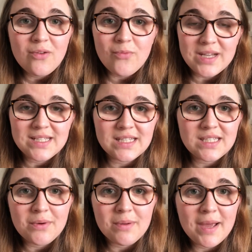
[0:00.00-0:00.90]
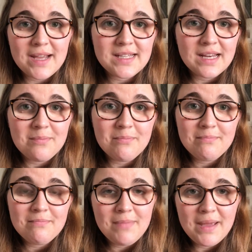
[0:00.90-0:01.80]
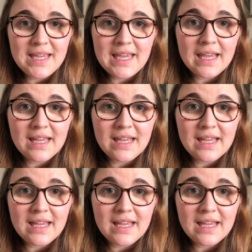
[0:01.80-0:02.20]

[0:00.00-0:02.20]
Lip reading: waste 60 quid by accidentally baking